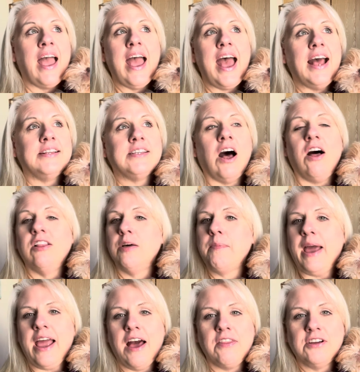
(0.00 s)
as all of
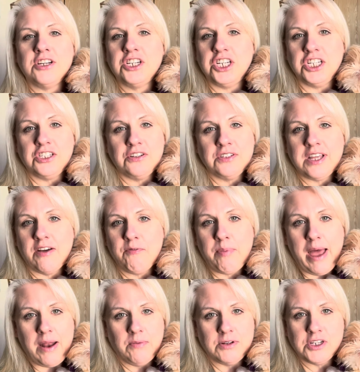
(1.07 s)
my other Shih Tzus have
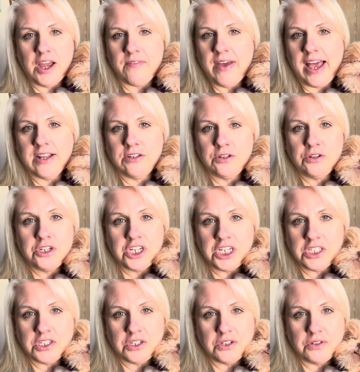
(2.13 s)
been, which I've had two Shih
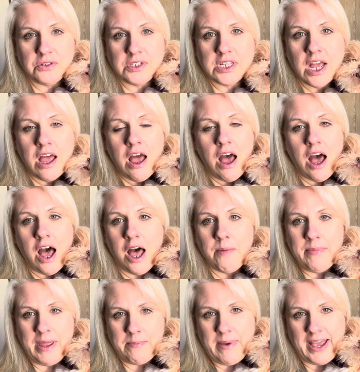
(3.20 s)
Tzus
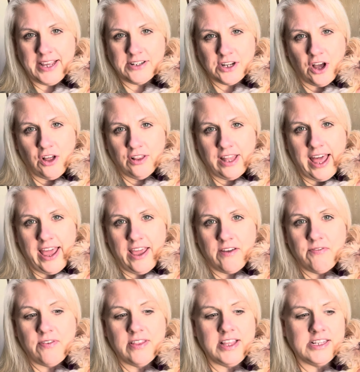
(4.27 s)
um, in my adult
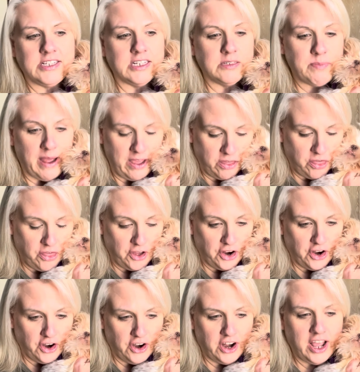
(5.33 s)
life, this is my
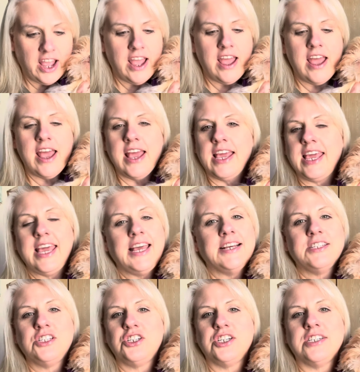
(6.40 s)
third, he
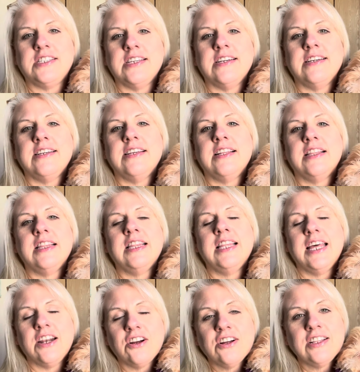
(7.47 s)
is just
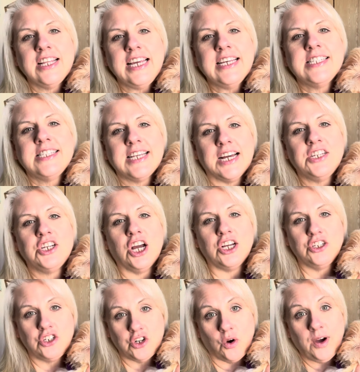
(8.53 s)
literally such a
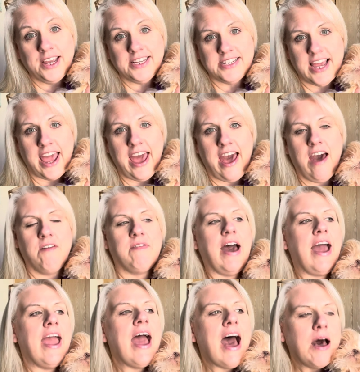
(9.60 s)
joy to have.
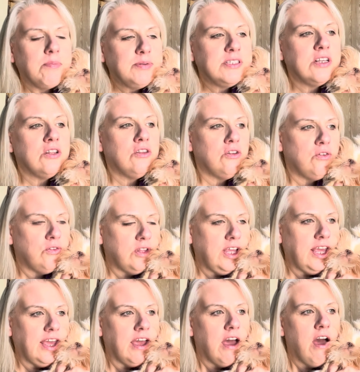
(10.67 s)
I
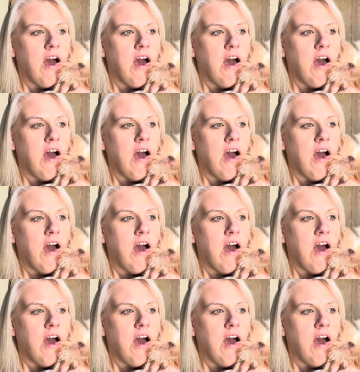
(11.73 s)
absolutely